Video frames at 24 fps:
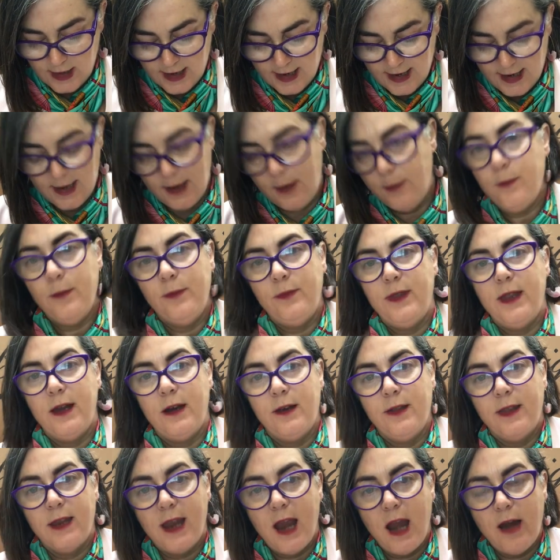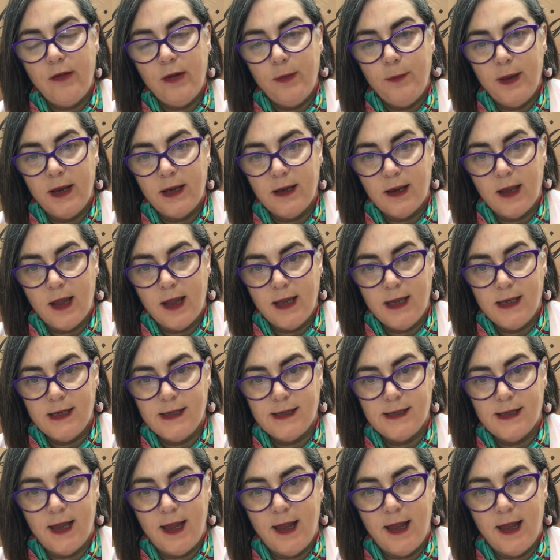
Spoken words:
They're the Karen Bett guides.